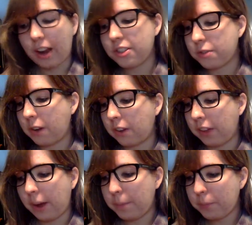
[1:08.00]
I just found
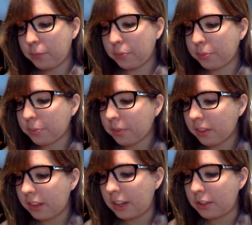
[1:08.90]
that
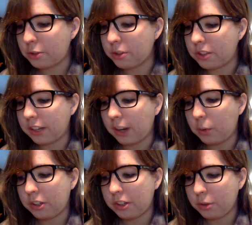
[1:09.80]
interesting. I
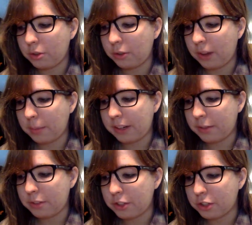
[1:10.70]
wanted to include that in my
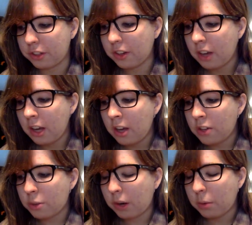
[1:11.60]
definition.
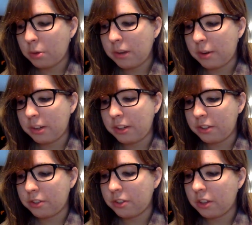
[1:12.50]
So what I wrote down
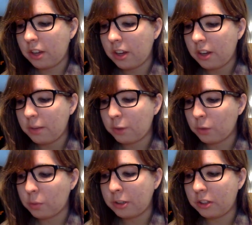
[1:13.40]
is
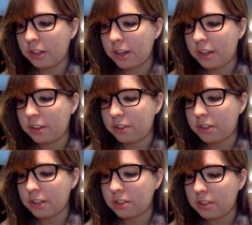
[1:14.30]
vulnerability is
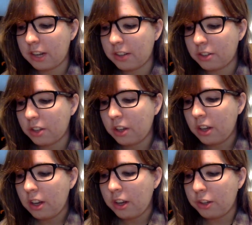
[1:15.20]
the extent
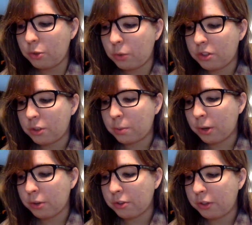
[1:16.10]
to which a
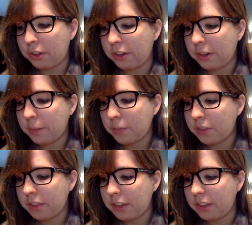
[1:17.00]
person
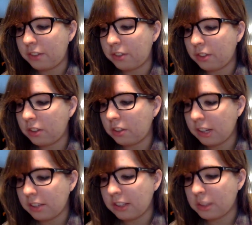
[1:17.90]
is
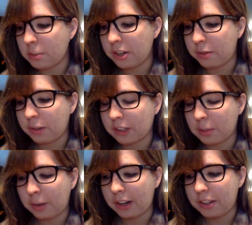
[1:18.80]
likely to be
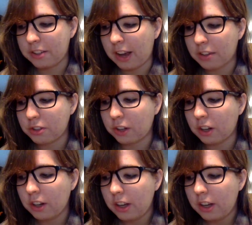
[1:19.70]
affected by a disaster.